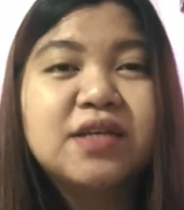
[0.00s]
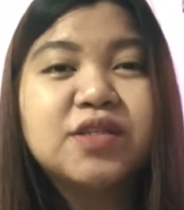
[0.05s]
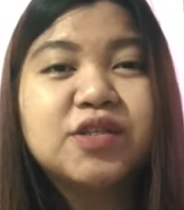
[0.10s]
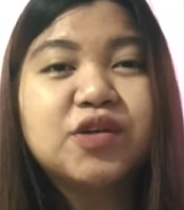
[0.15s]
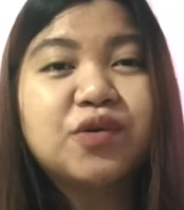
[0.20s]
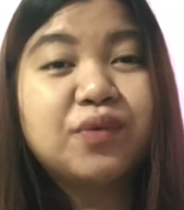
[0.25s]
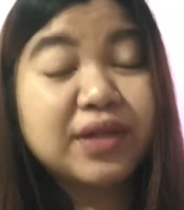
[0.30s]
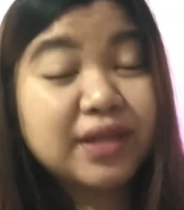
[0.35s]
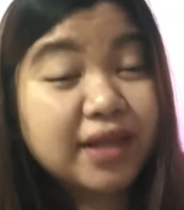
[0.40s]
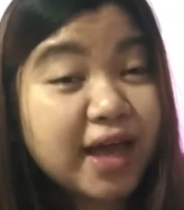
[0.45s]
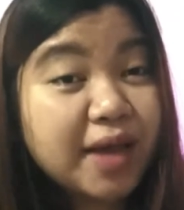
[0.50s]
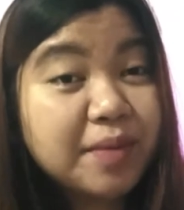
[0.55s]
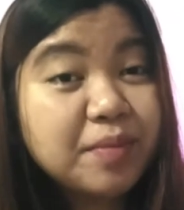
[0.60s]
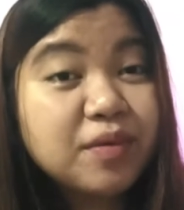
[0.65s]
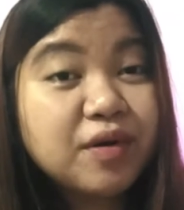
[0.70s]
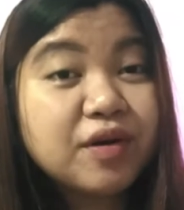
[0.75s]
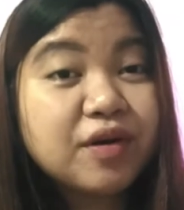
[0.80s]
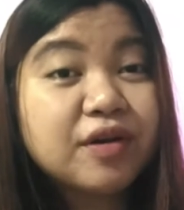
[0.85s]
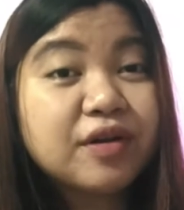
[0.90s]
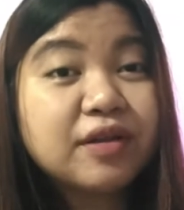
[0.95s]
So what
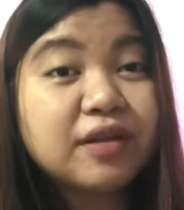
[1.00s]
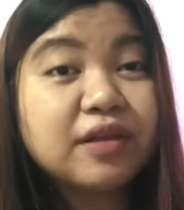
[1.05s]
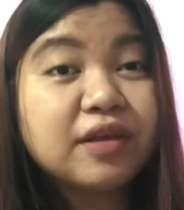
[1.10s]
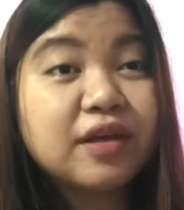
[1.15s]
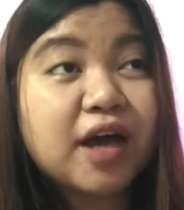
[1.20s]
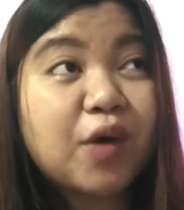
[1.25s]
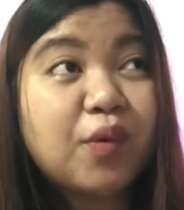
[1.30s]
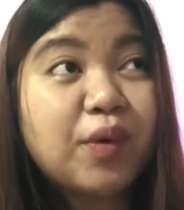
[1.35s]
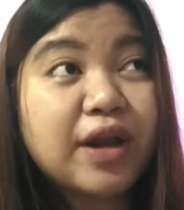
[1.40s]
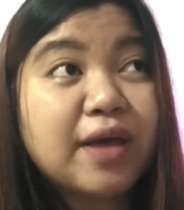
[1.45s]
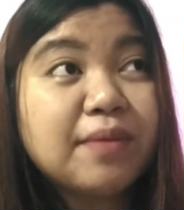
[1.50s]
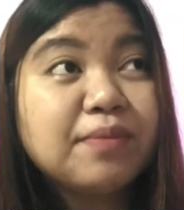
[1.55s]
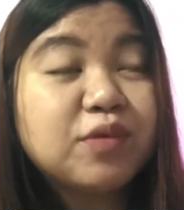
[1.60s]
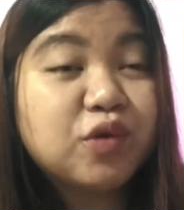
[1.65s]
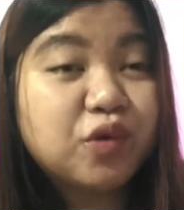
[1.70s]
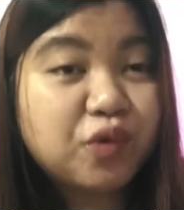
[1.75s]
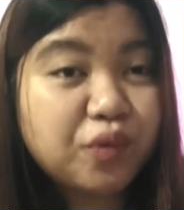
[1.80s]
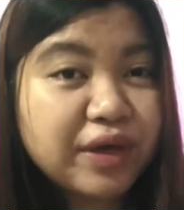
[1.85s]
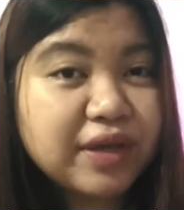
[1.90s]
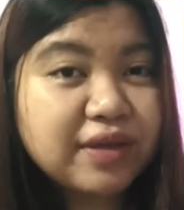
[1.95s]
I'm
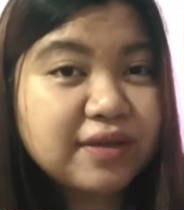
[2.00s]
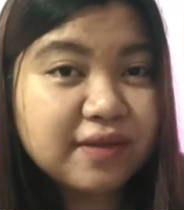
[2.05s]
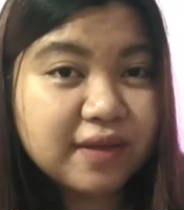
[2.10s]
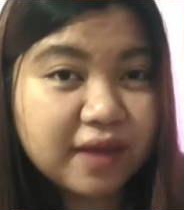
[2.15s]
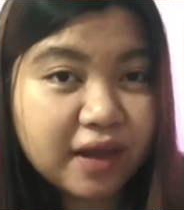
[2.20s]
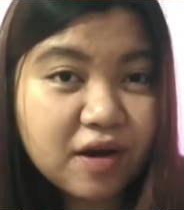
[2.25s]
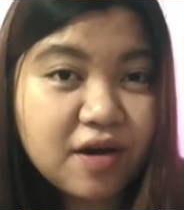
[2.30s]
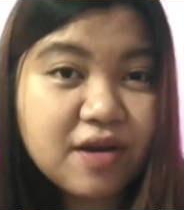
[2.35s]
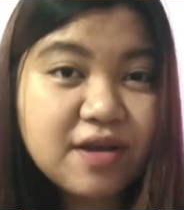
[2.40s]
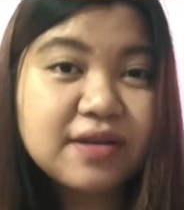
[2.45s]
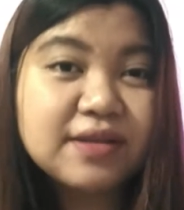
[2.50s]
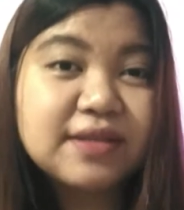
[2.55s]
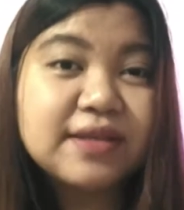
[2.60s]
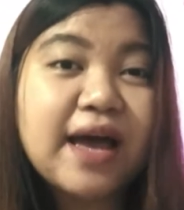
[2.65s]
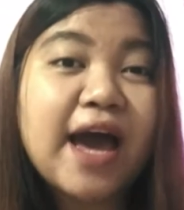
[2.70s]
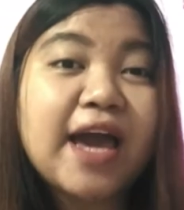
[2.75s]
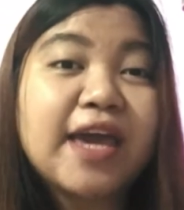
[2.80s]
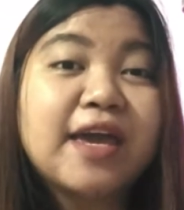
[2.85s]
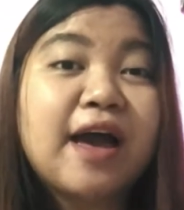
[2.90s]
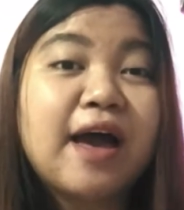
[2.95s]
doing there is
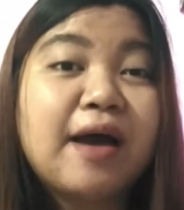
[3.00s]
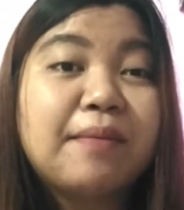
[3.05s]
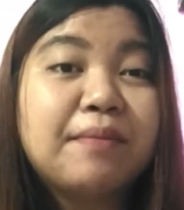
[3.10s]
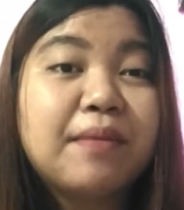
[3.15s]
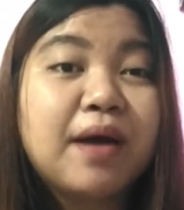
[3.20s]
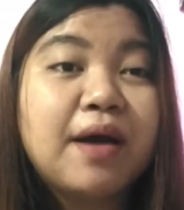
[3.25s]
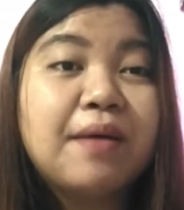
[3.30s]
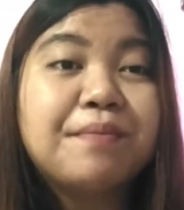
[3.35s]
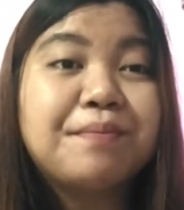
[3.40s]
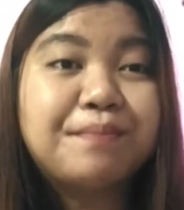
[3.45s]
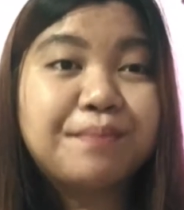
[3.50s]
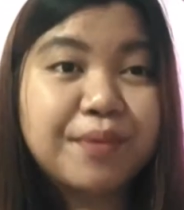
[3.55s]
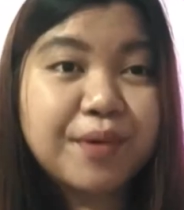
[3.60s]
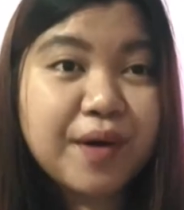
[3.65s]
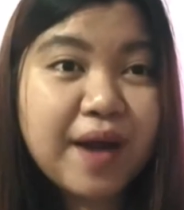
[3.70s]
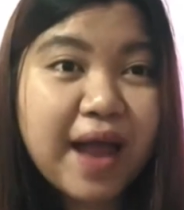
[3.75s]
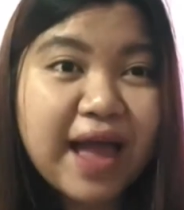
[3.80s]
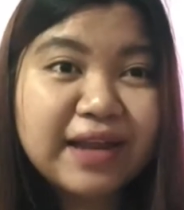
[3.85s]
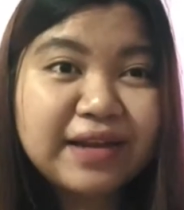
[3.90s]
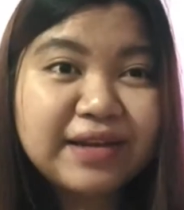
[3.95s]
I am
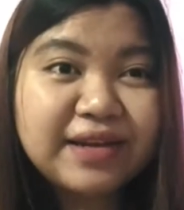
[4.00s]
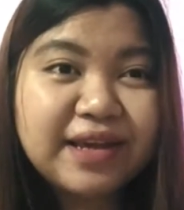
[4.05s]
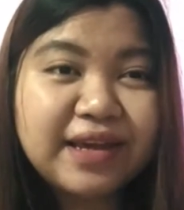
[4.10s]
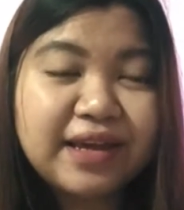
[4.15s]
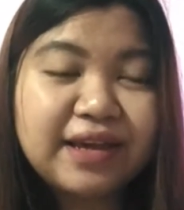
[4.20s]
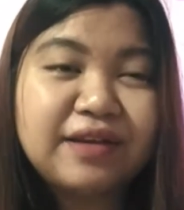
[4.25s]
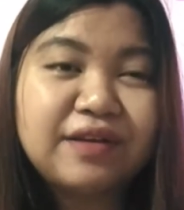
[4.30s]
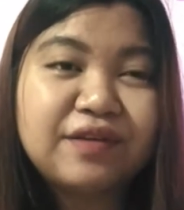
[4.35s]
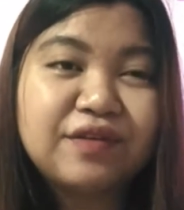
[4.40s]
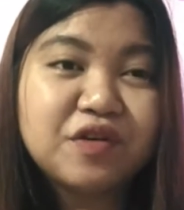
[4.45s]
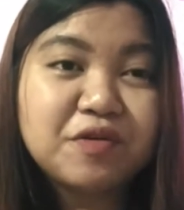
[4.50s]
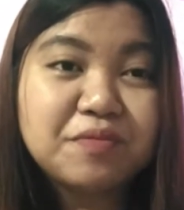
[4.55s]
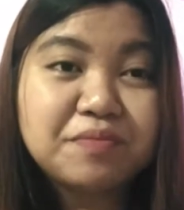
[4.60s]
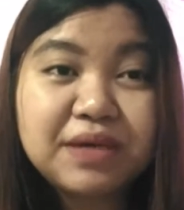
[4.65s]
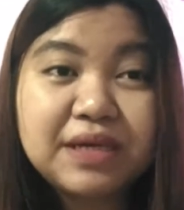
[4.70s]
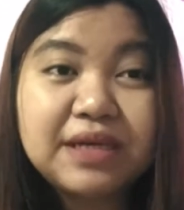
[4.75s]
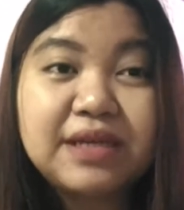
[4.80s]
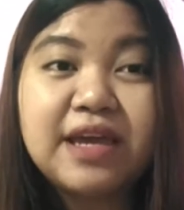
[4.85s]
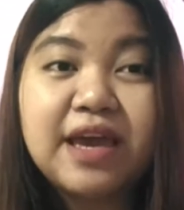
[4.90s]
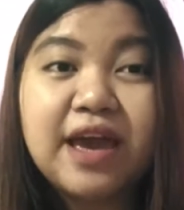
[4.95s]
branding their
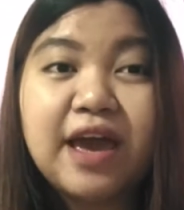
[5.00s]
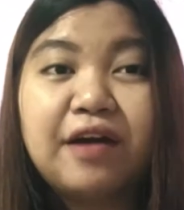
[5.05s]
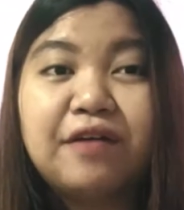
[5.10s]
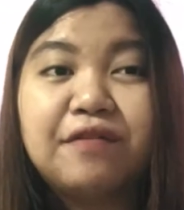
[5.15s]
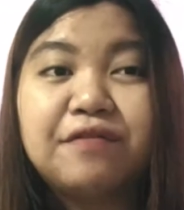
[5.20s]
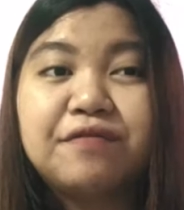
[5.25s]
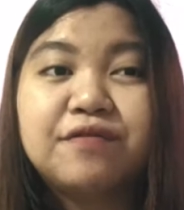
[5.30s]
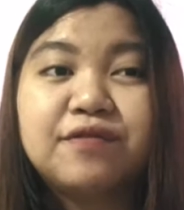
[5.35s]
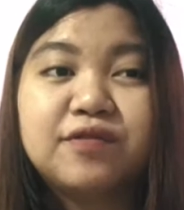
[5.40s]
PDF,